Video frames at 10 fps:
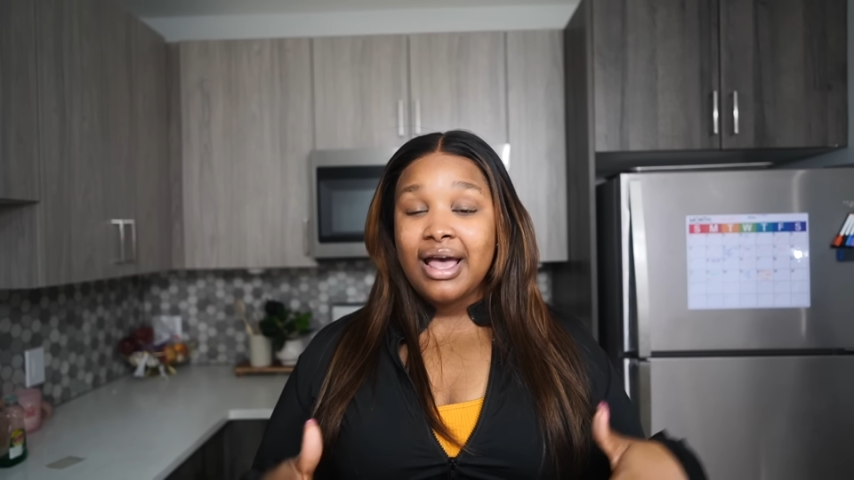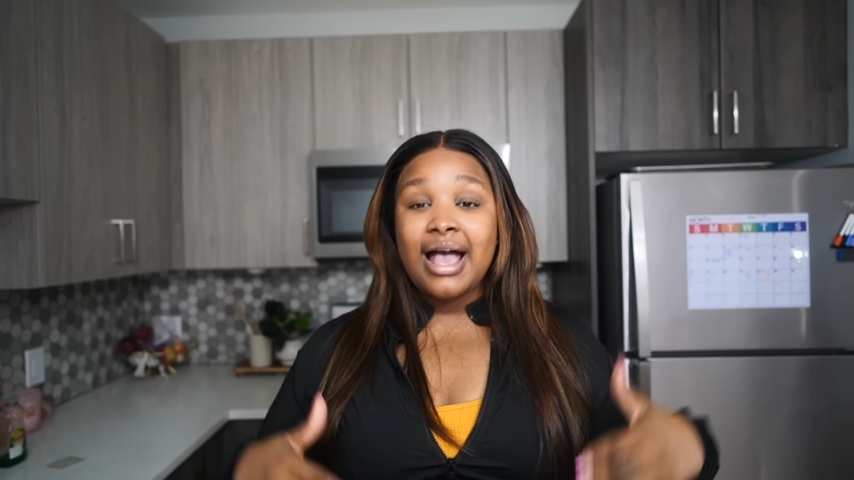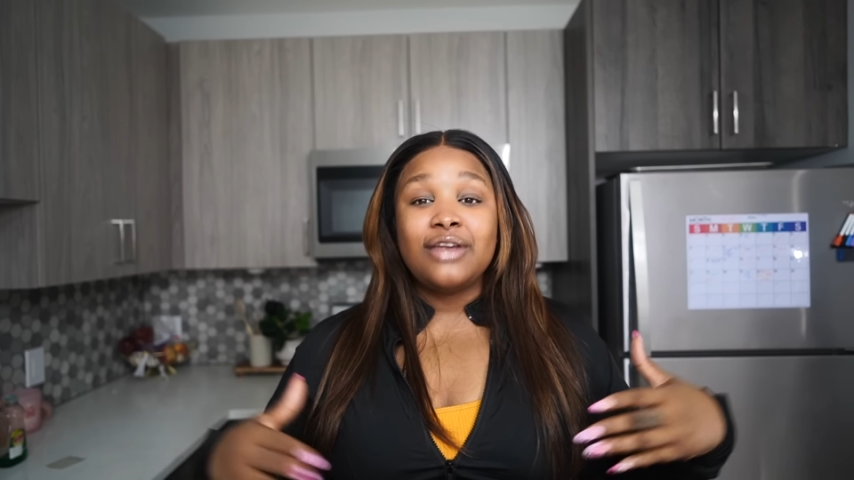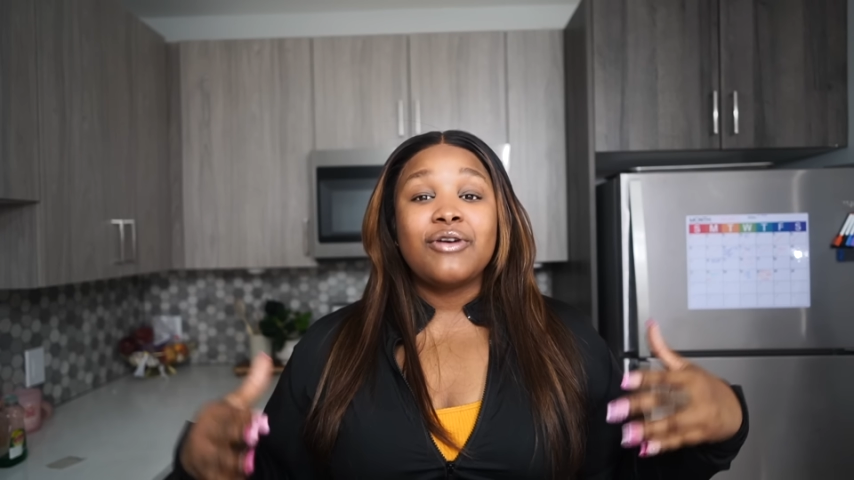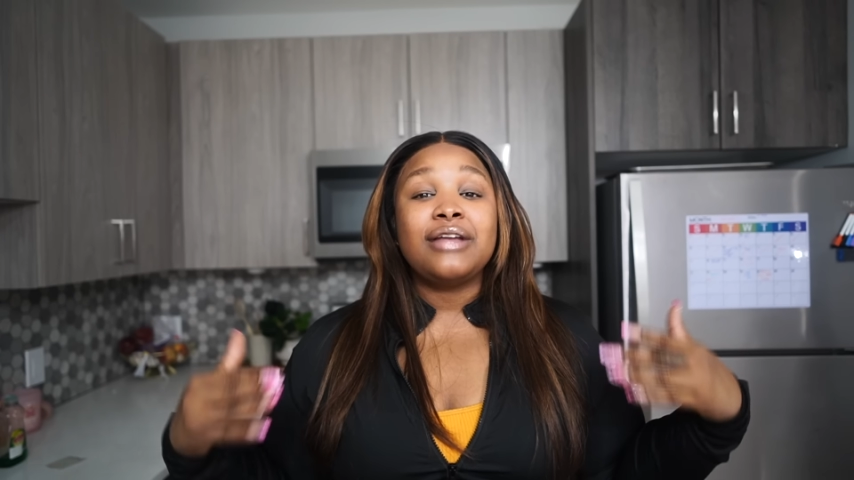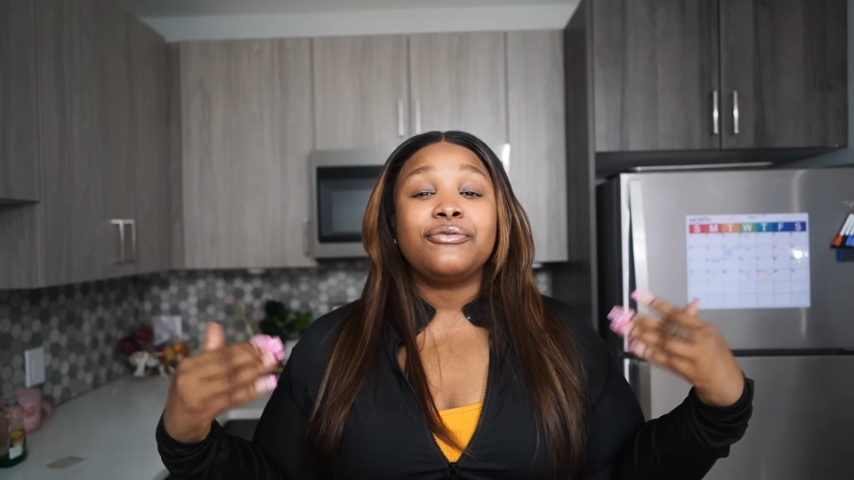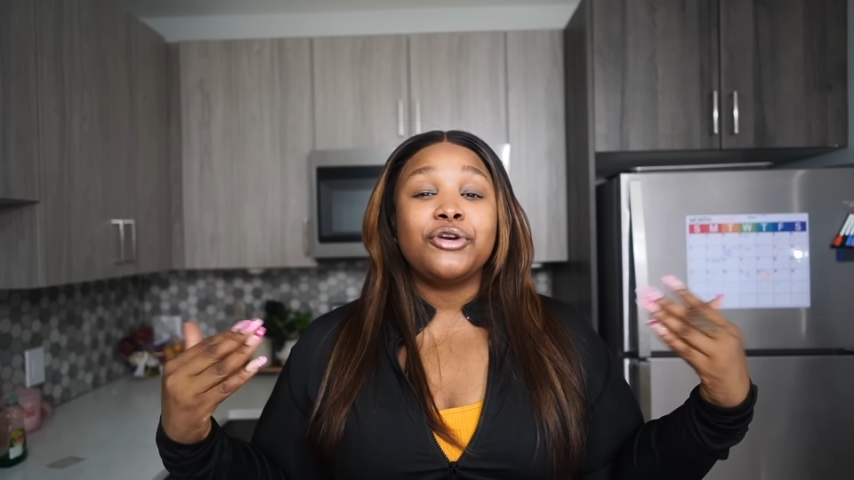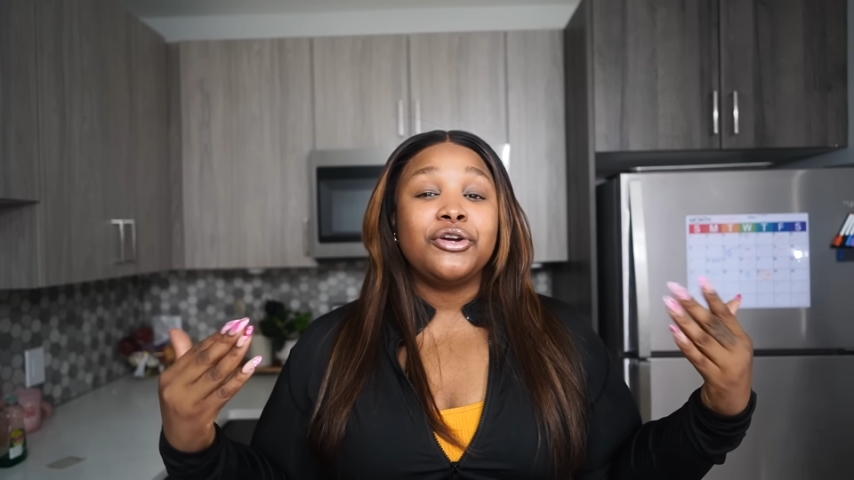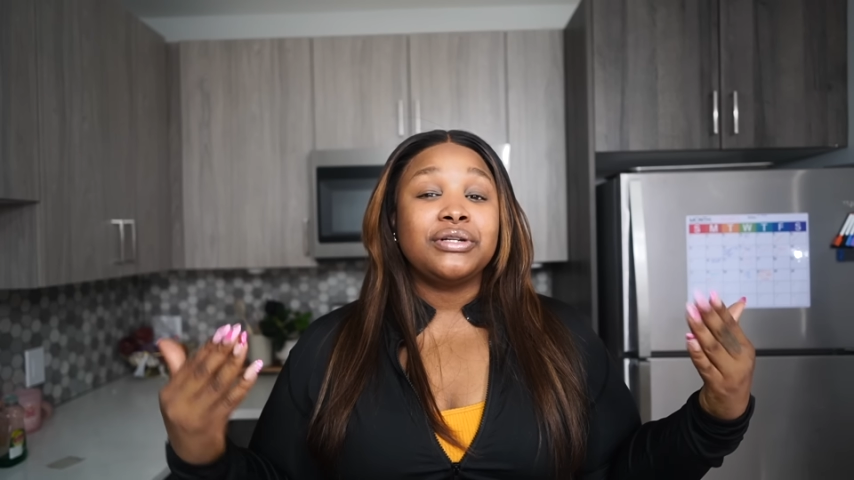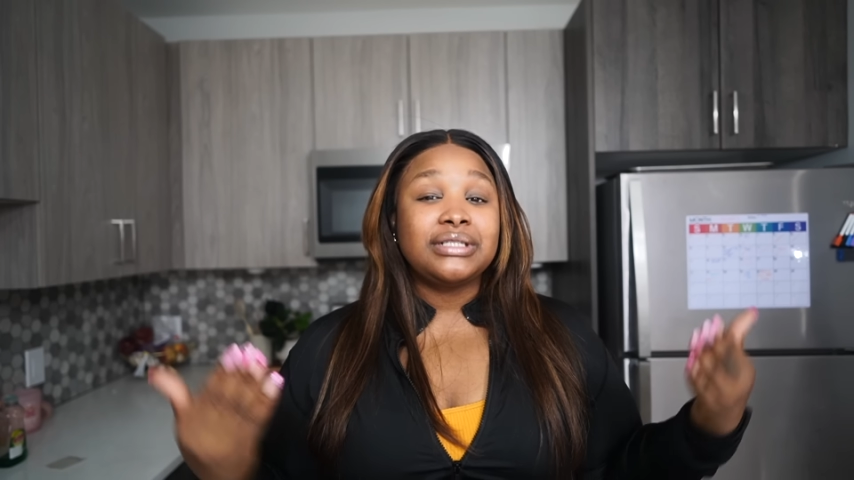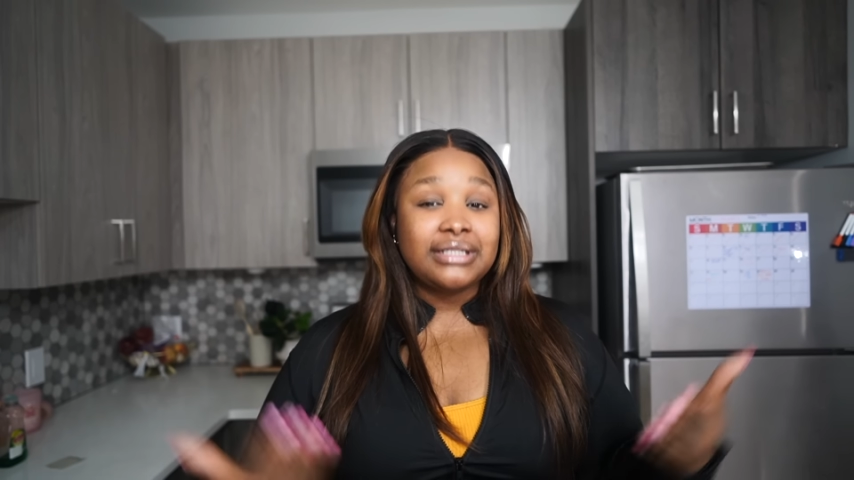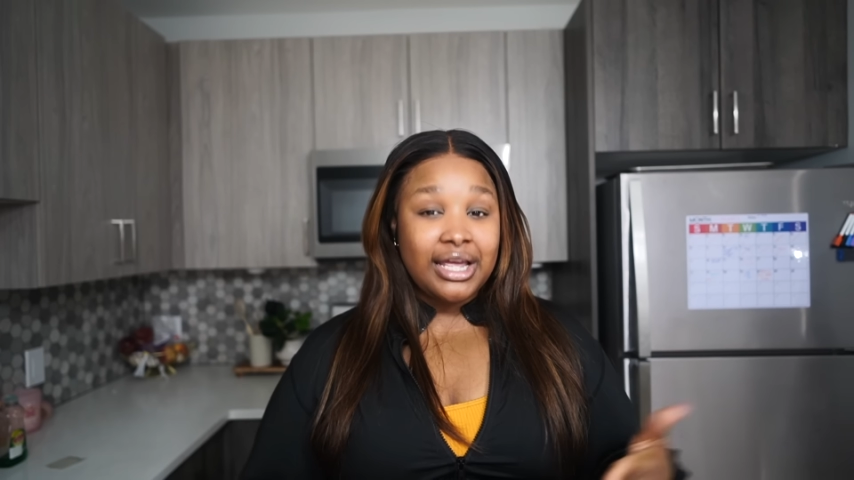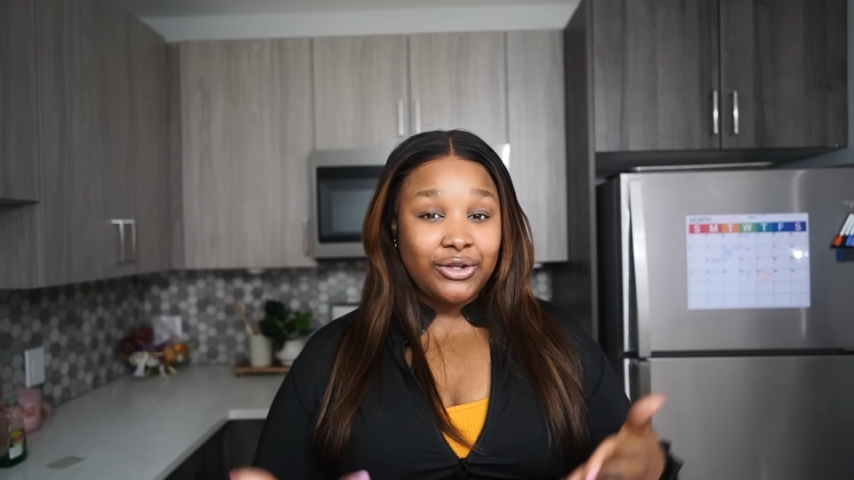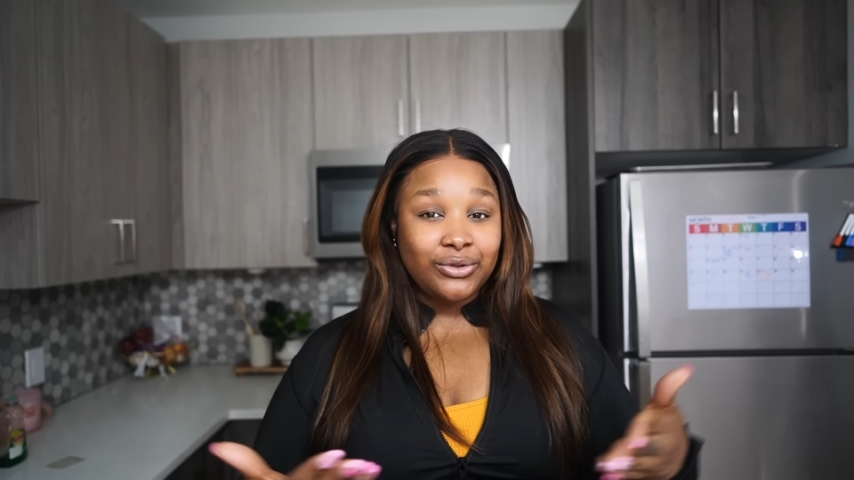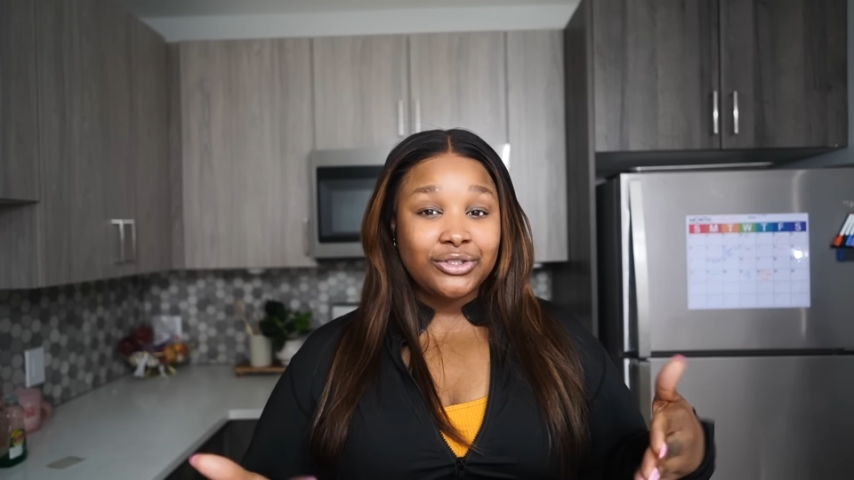and right for your schedule